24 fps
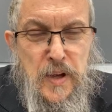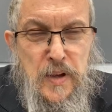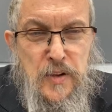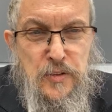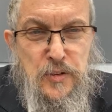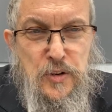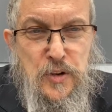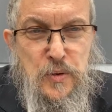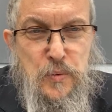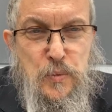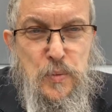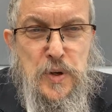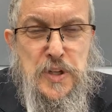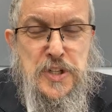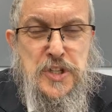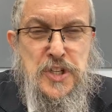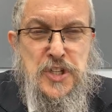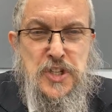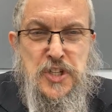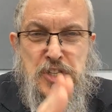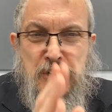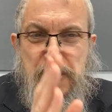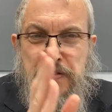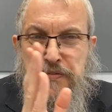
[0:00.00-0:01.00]
See, we're
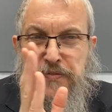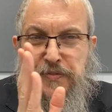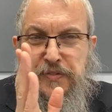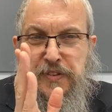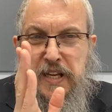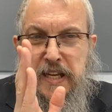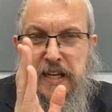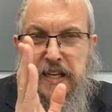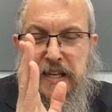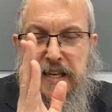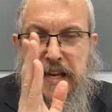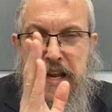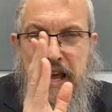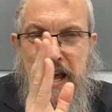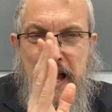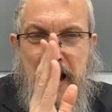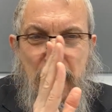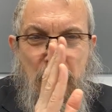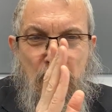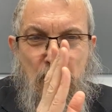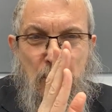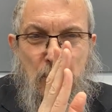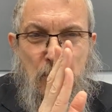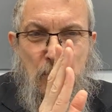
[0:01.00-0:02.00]
shifting
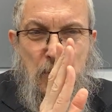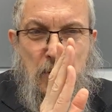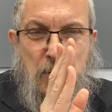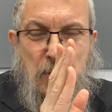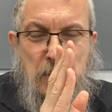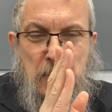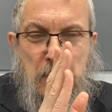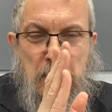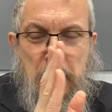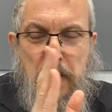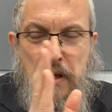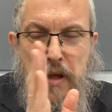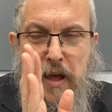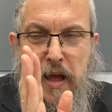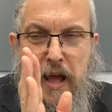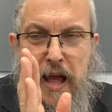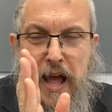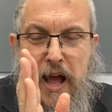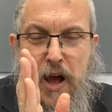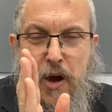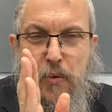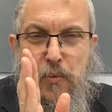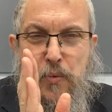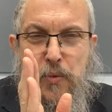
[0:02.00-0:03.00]
now
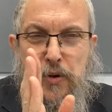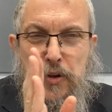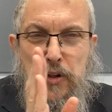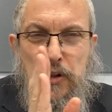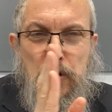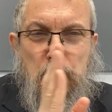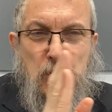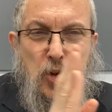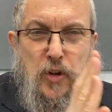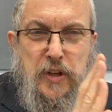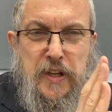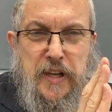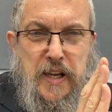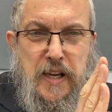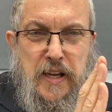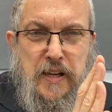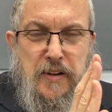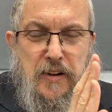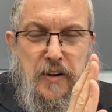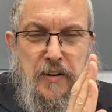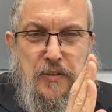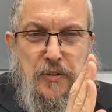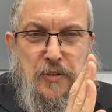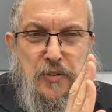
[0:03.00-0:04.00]
how we're looking at
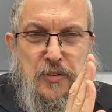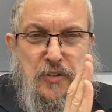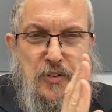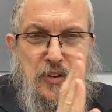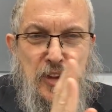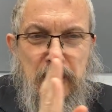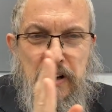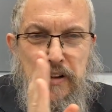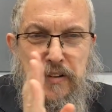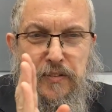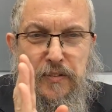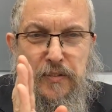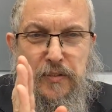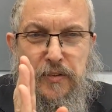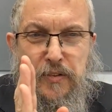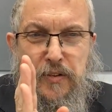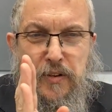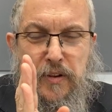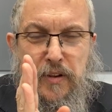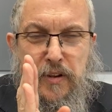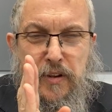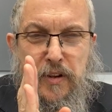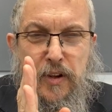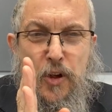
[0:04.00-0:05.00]
ourselves.
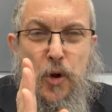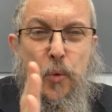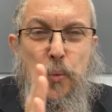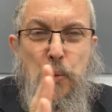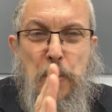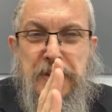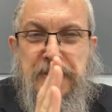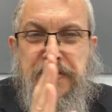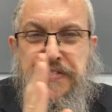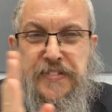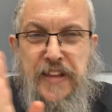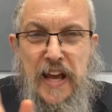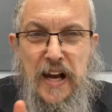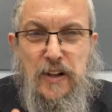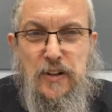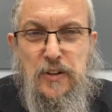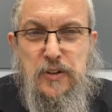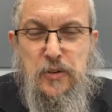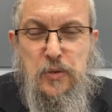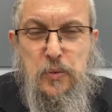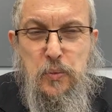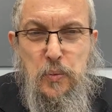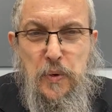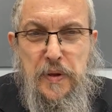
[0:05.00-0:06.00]
We
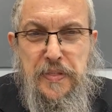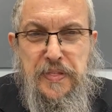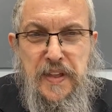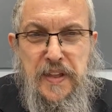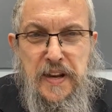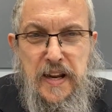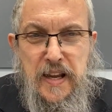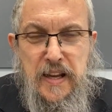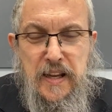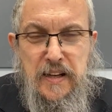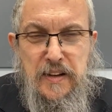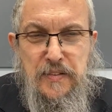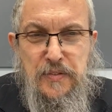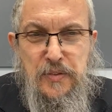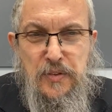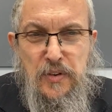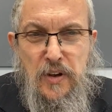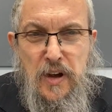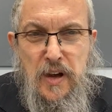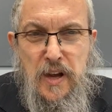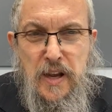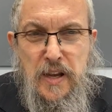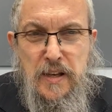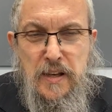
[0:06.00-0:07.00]
dealt with the negative
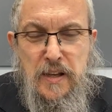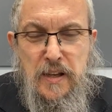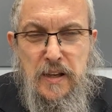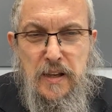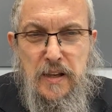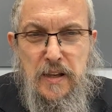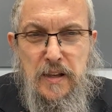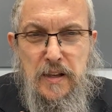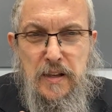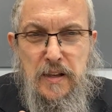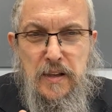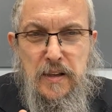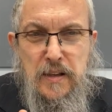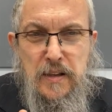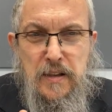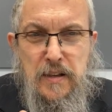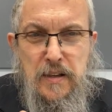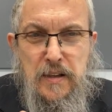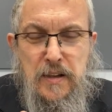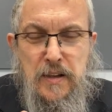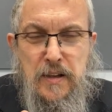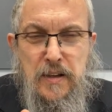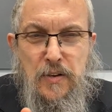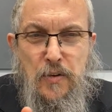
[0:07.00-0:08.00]
side.
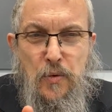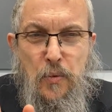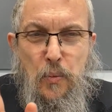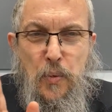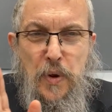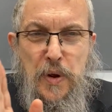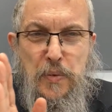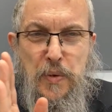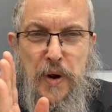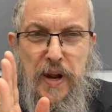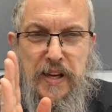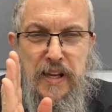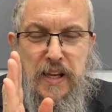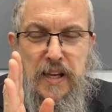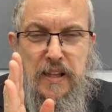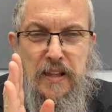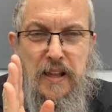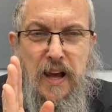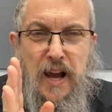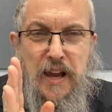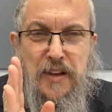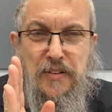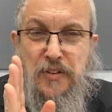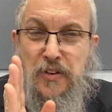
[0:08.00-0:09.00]
We
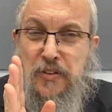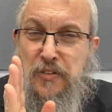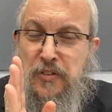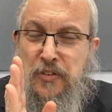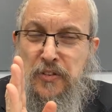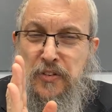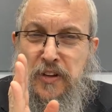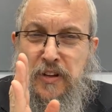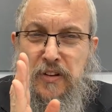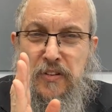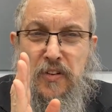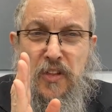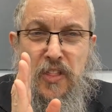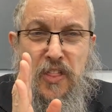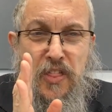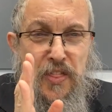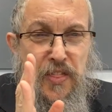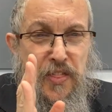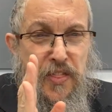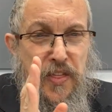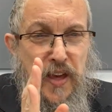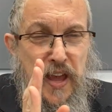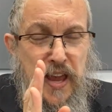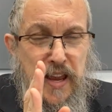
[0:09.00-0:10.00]
recognize it's still
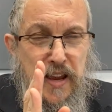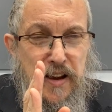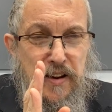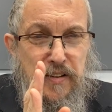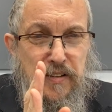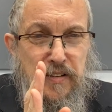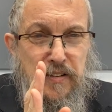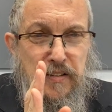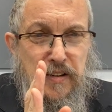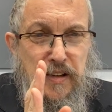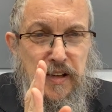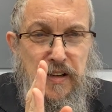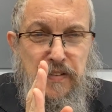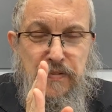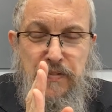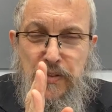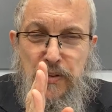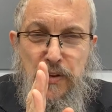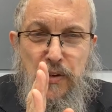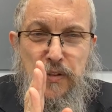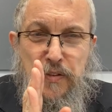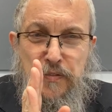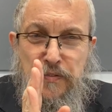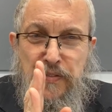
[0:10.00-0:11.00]
there, even
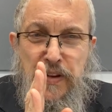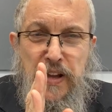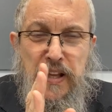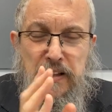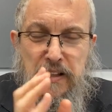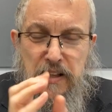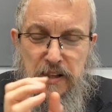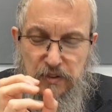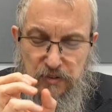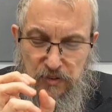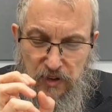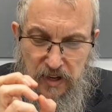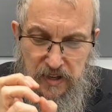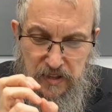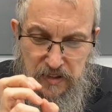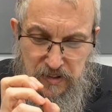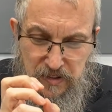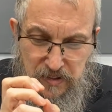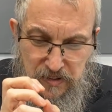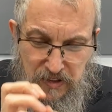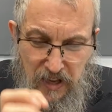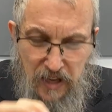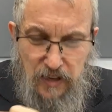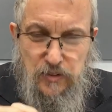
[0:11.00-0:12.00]
though the feelings I
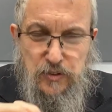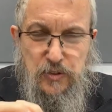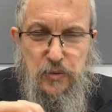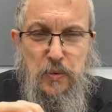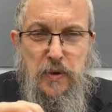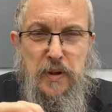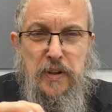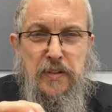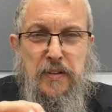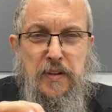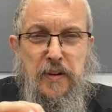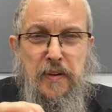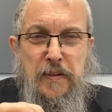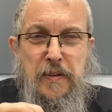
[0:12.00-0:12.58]
dealt with,